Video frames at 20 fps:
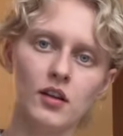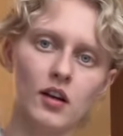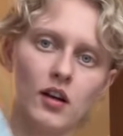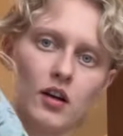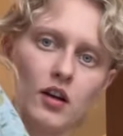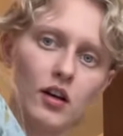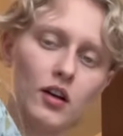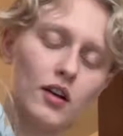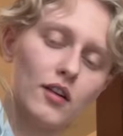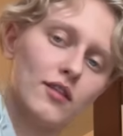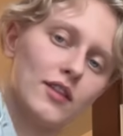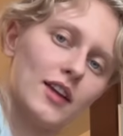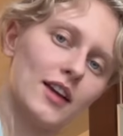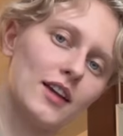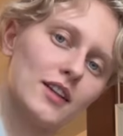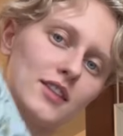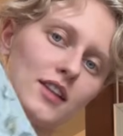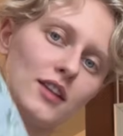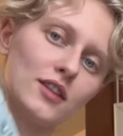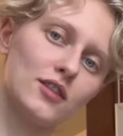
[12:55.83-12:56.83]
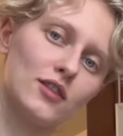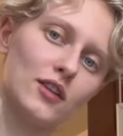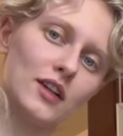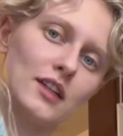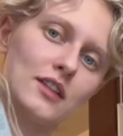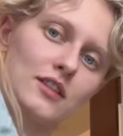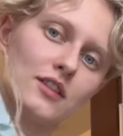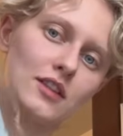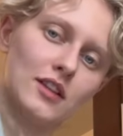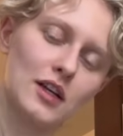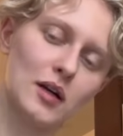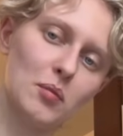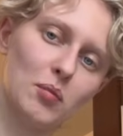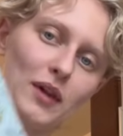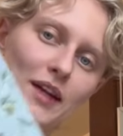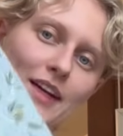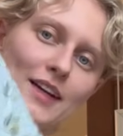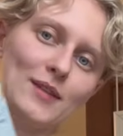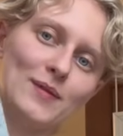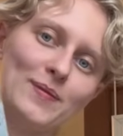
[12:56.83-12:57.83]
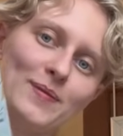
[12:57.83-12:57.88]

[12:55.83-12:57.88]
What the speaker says: of the accessories complete.